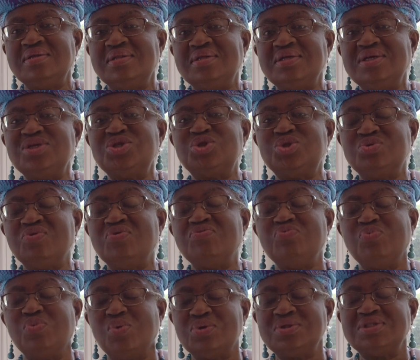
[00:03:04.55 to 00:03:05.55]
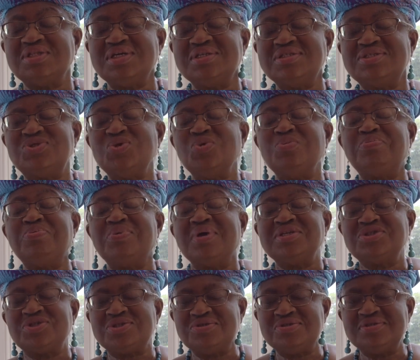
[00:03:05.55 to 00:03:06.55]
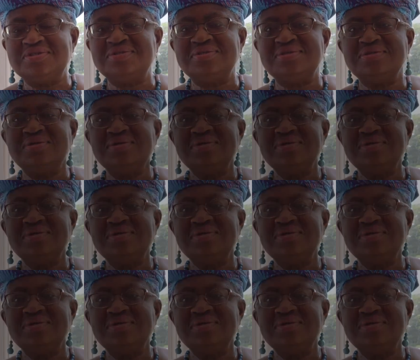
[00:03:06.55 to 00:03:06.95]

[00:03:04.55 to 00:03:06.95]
the issue of water is so precious.